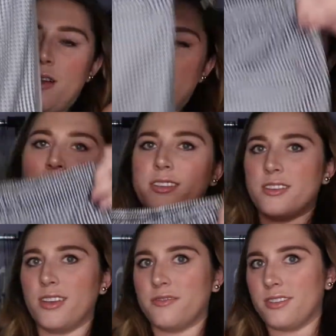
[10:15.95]
I mean, these
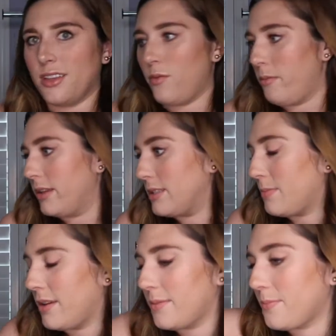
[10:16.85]
are definitely
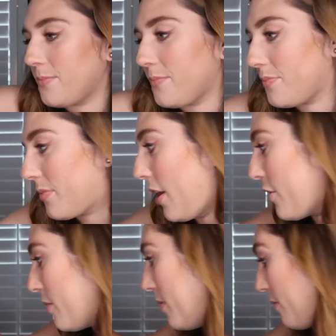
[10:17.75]
women's, but
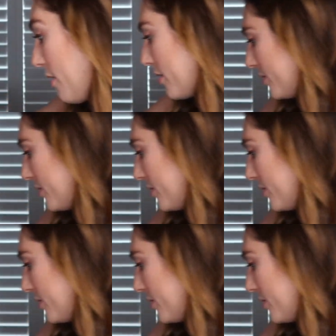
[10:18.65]
I could be wrong.